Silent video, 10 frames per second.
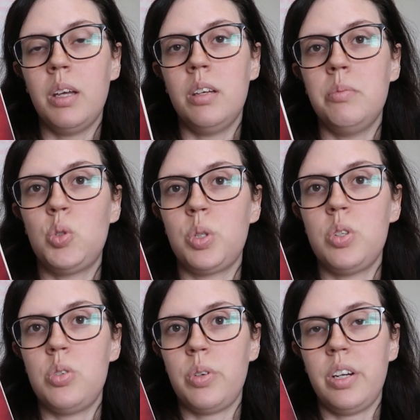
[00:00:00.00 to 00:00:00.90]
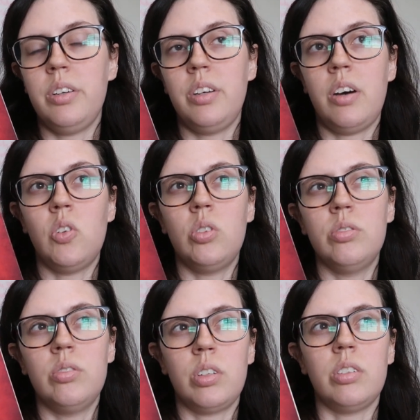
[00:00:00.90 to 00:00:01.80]
um, short story
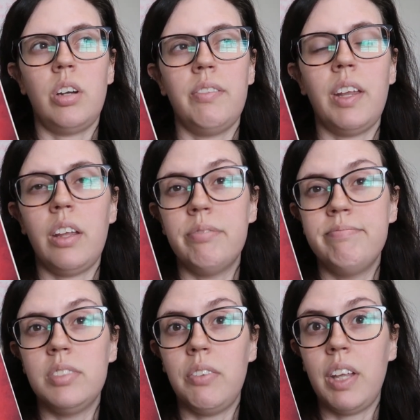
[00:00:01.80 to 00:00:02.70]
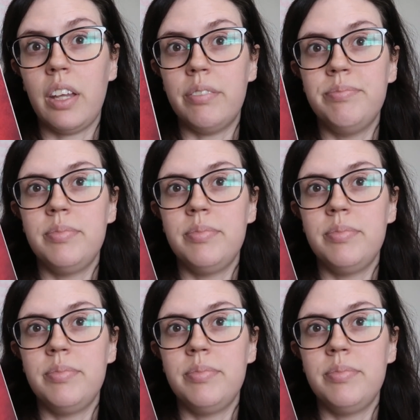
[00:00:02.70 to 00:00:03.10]
novel or novella, novella,